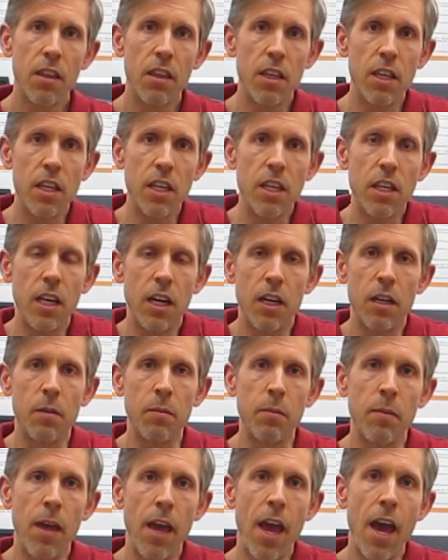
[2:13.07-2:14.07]
The
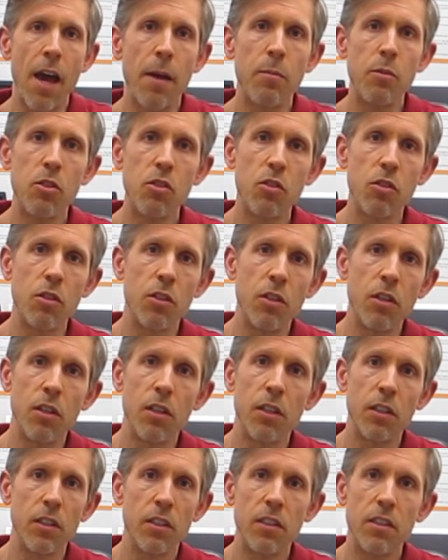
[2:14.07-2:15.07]
app should
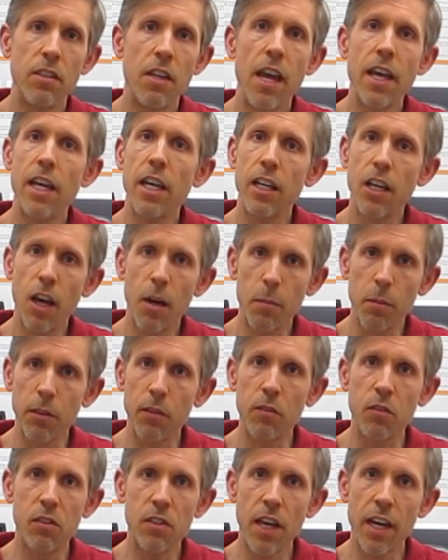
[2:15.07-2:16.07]
take a
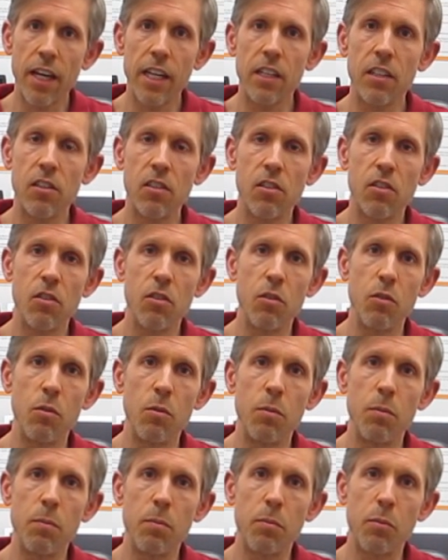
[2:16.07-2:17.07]
couple of seconds
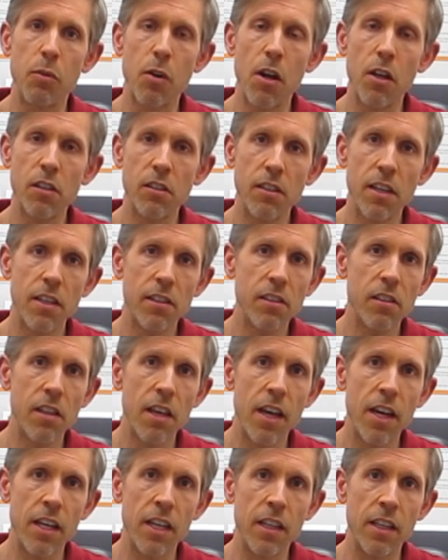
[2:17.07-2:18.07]
to process
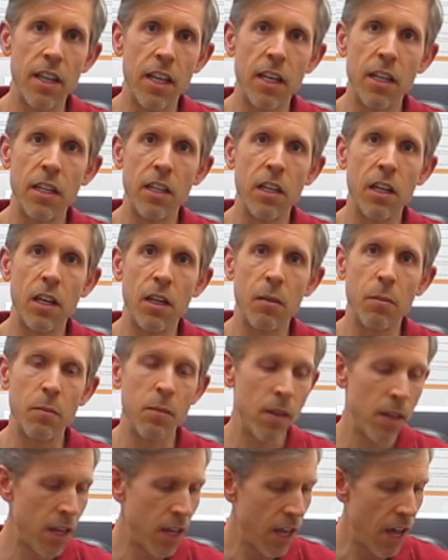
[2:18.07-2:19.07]
that, and then
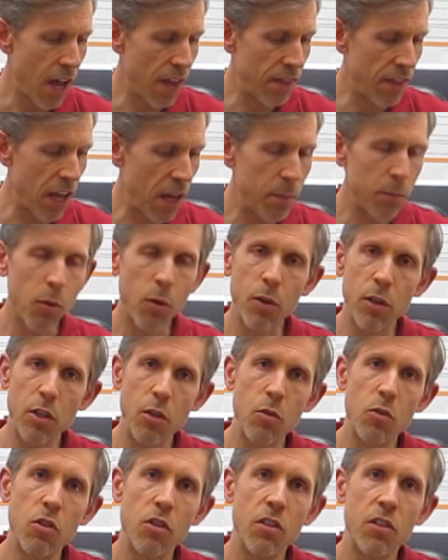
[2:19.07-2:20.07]
at that point
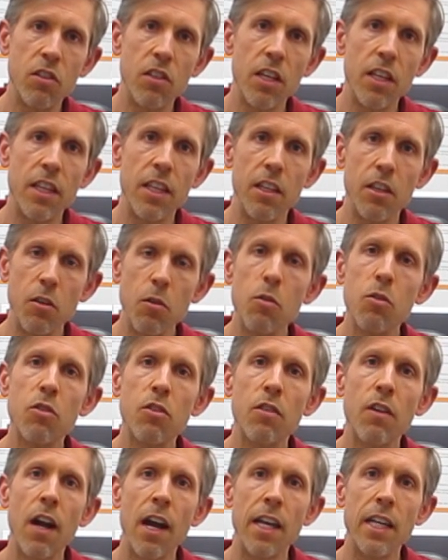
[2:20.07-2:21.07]
you should see the
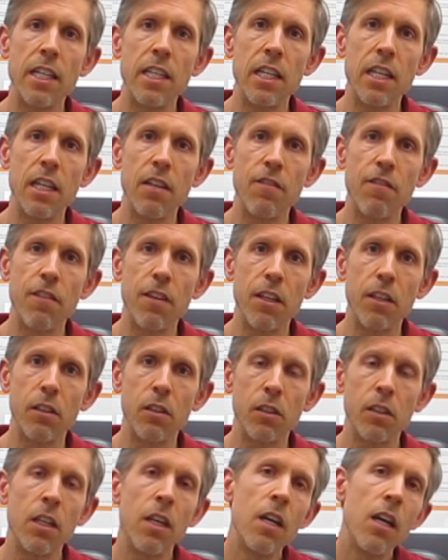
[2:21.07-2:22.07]
user ID
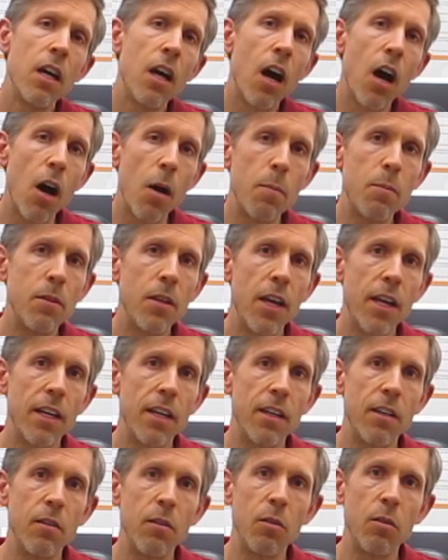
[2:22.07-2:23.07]
field
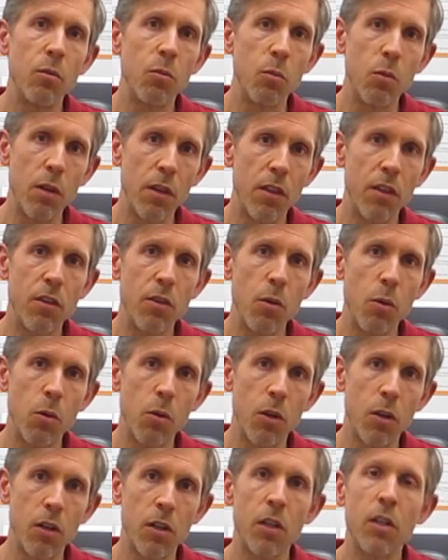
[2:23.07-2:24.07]
updated with
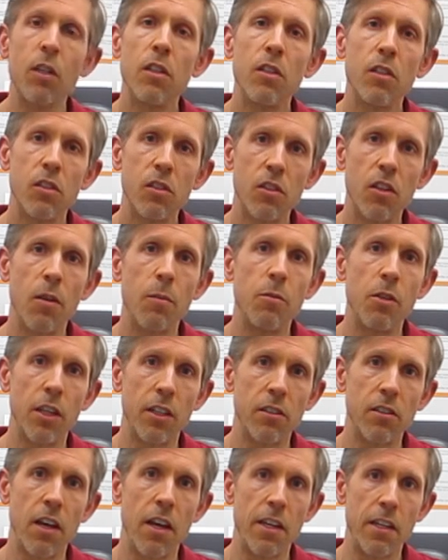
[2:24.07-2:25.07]
your
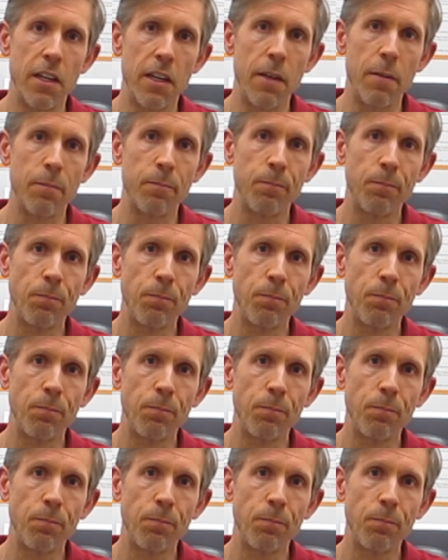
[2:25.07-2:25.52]
subject's ID.